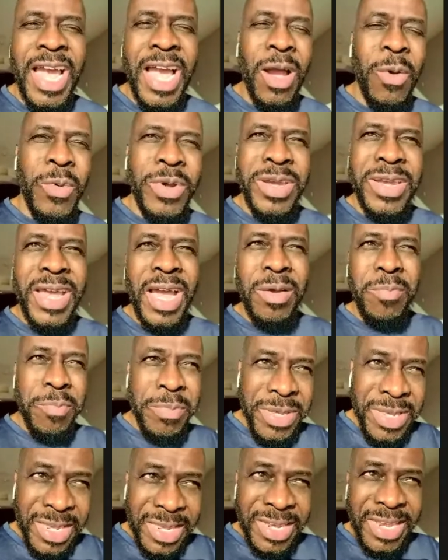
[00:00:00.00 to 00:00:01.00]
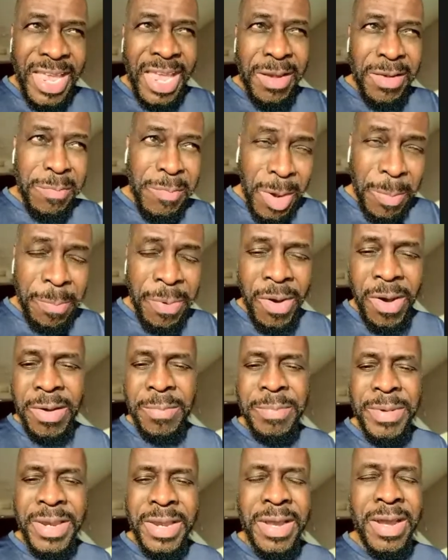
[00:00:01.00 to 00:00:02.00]
I would not be in that
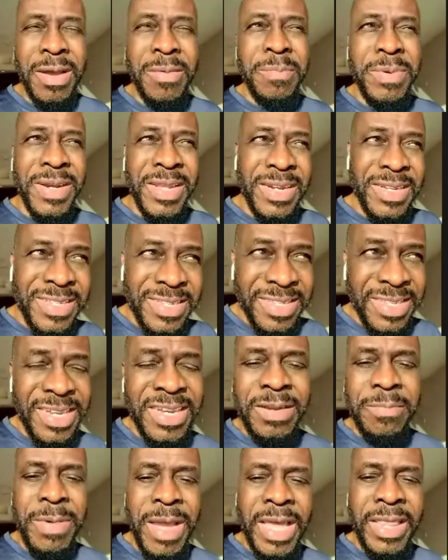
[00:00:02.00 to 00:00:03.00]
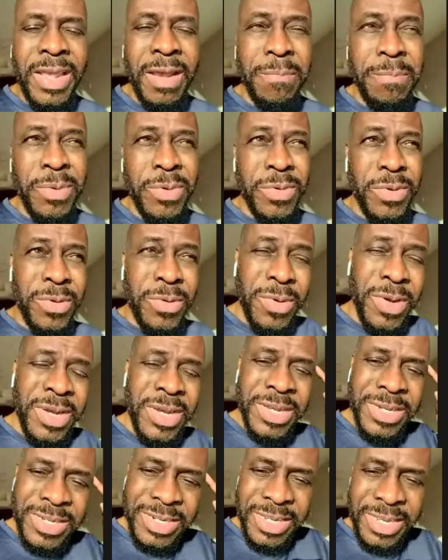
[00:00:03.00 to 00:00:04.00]
apartment complex, sitting by that pool,
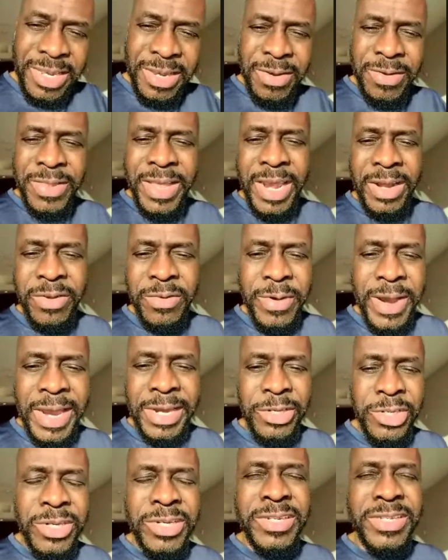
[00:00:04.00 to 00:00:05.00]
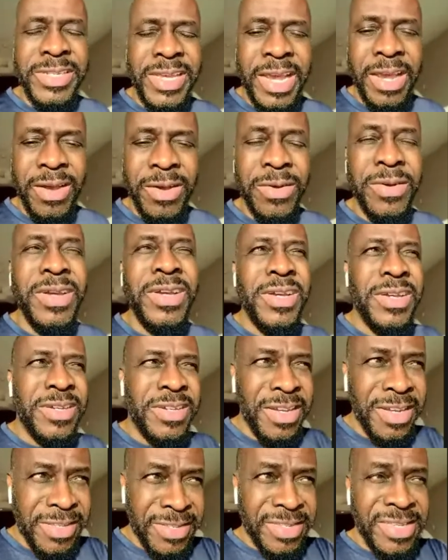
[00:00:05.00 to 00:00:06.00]
to hear that crashing sound,
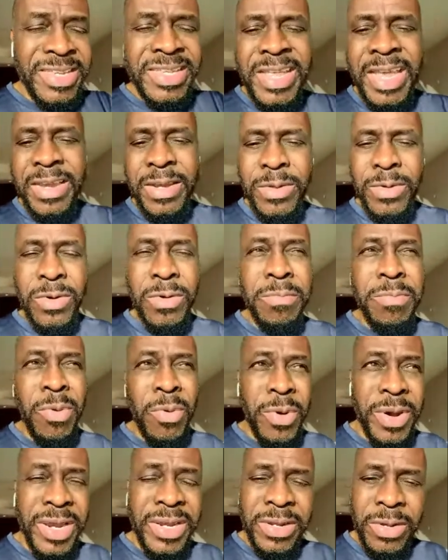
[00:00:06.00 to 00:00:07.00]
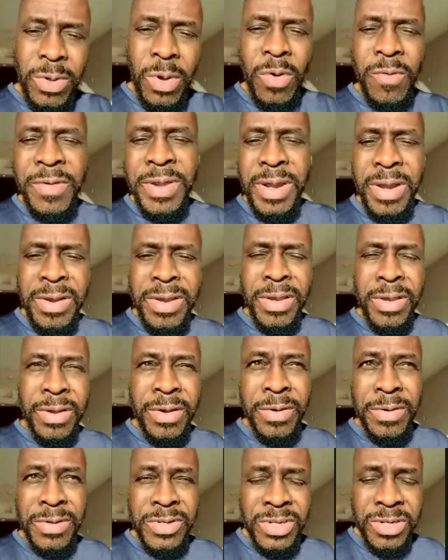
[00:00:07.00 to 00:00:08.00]
to see that little boy, to go over there,
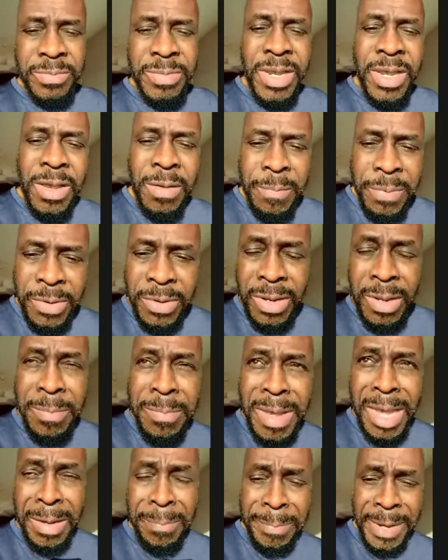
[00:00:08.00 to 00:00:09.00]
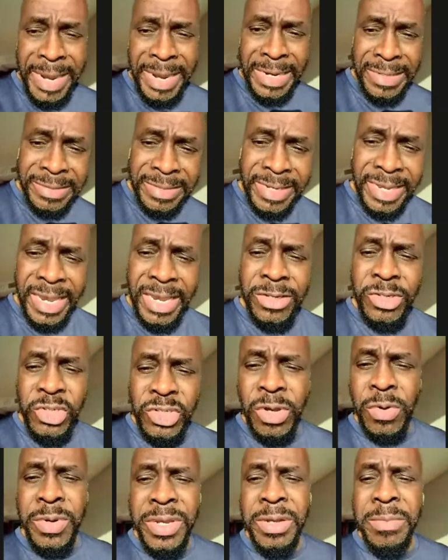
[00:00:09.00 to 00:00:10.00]
encourage him, pull up my pants leg,
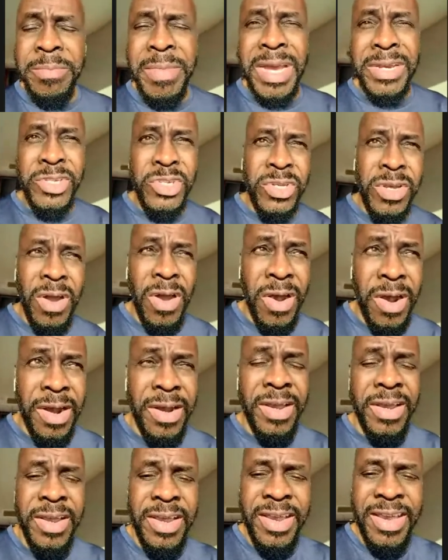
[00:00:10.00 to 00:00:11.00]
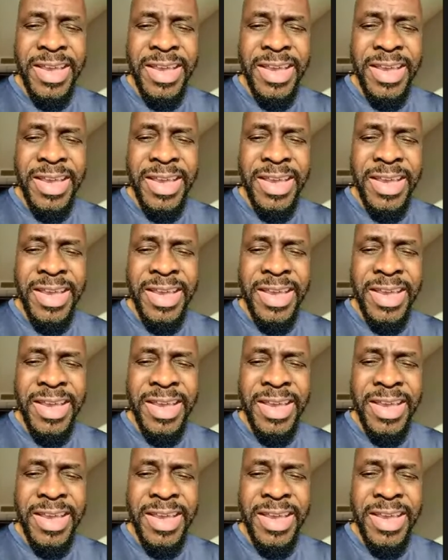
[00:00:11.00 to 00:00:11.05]
show him my scar.